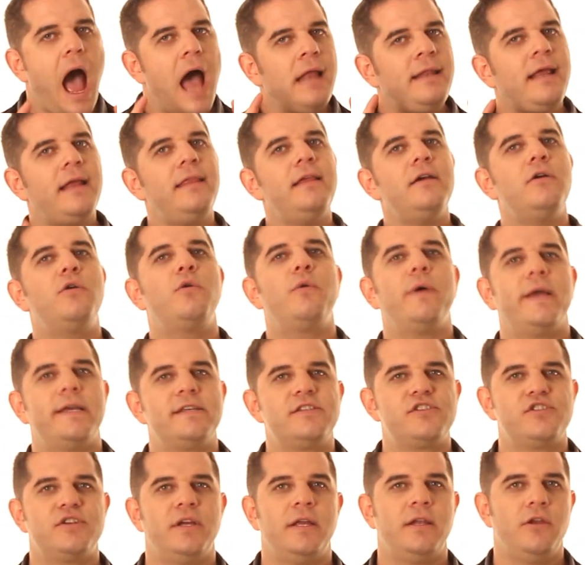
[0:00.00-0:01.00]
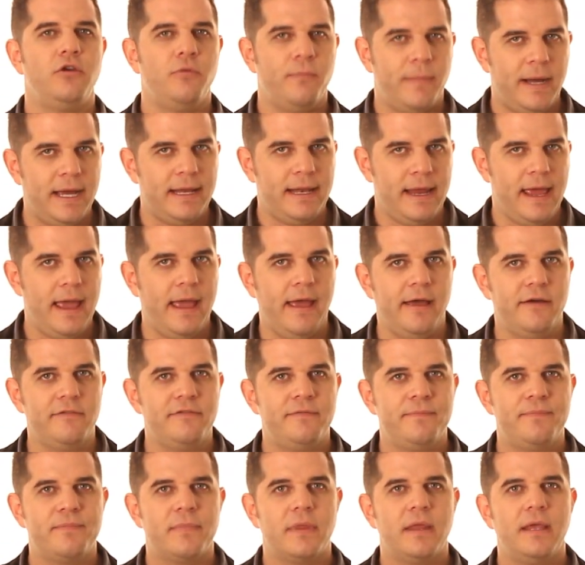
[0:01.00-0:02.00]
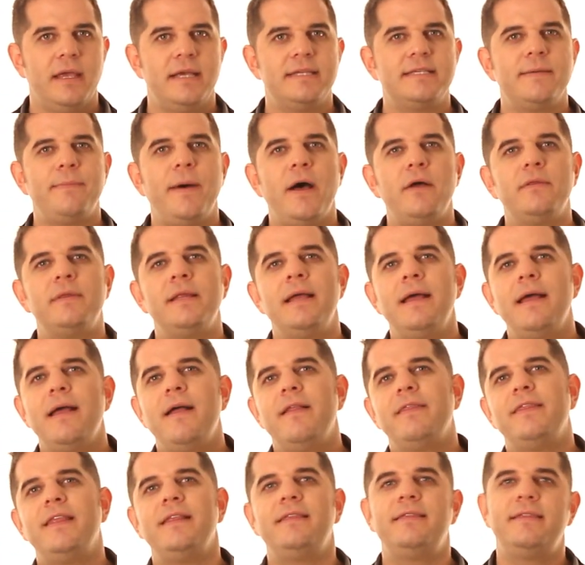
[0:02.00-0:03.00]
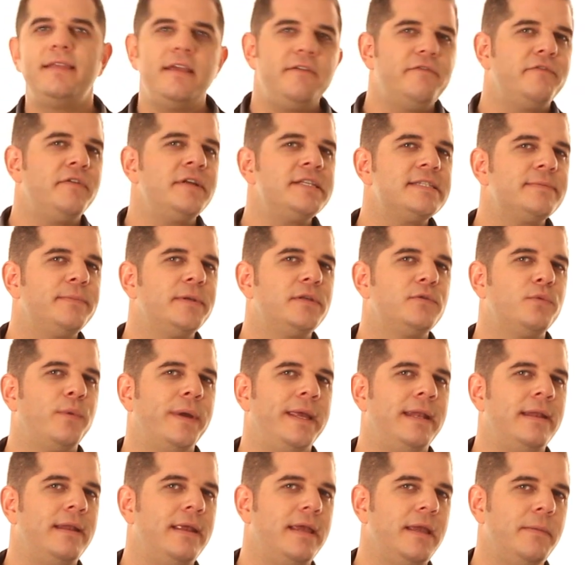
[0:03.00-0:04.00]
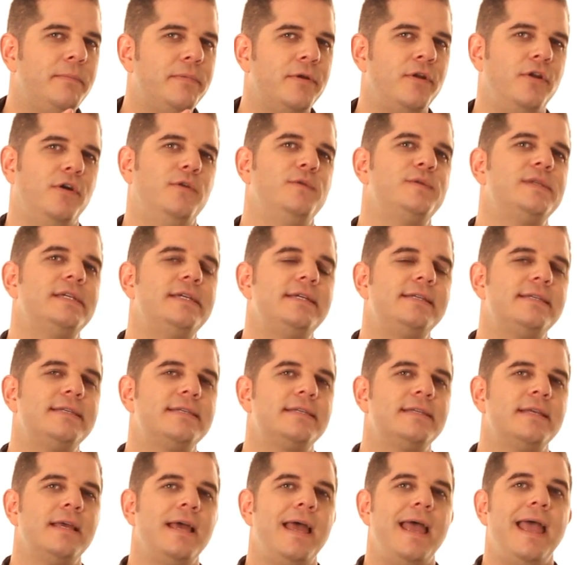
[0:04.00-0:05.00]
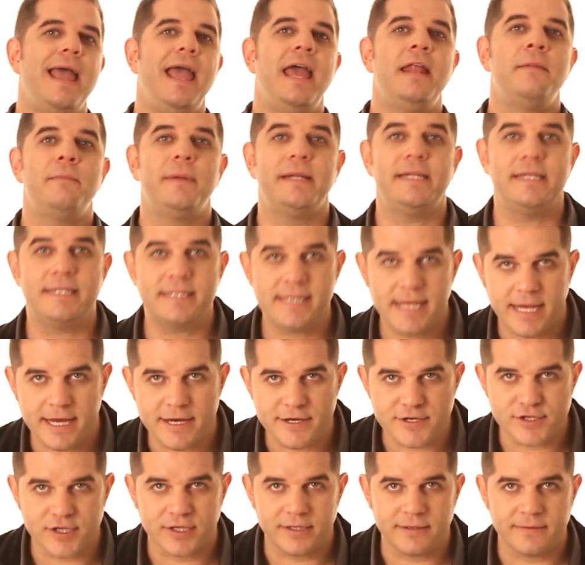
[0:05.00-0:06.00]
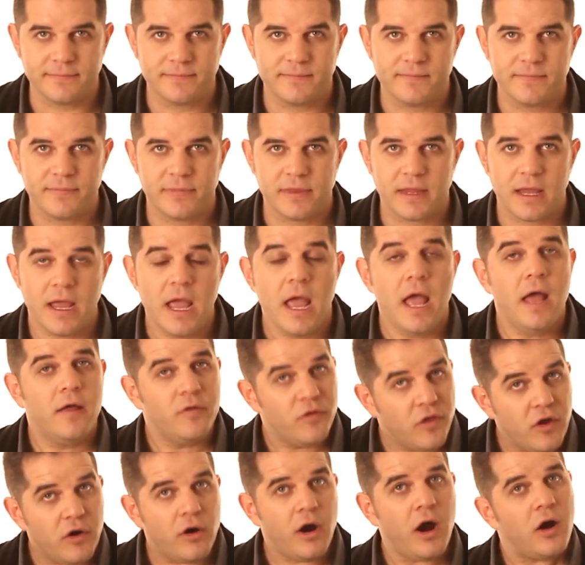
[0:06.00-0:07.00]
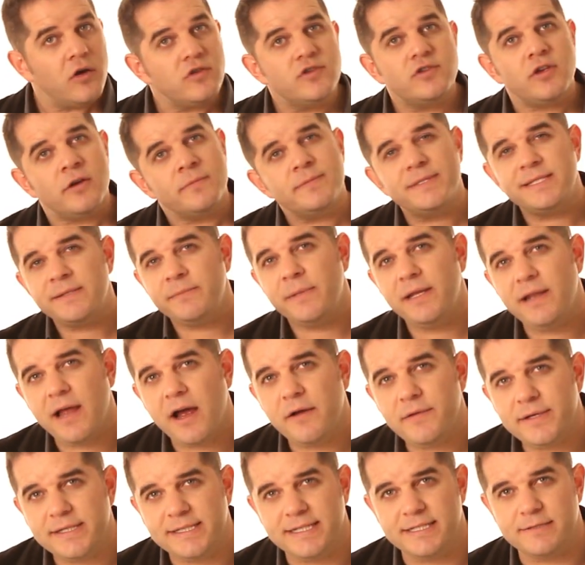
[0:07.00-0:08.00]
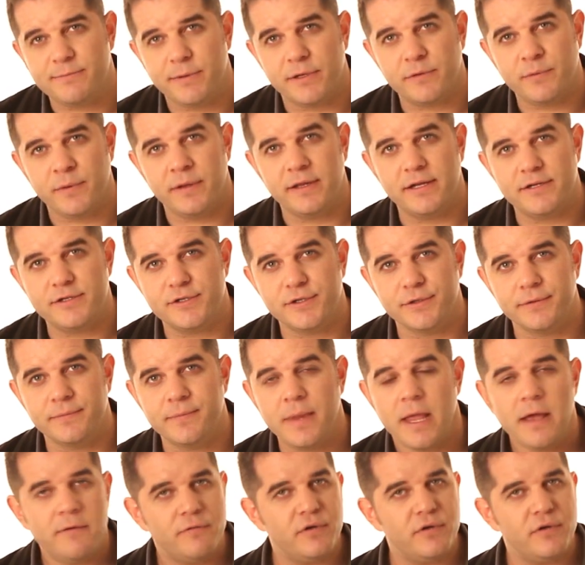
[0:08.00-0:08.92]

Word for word: Another question you might have is about the difference between hypnosis and meditation. There are some similarities between the two.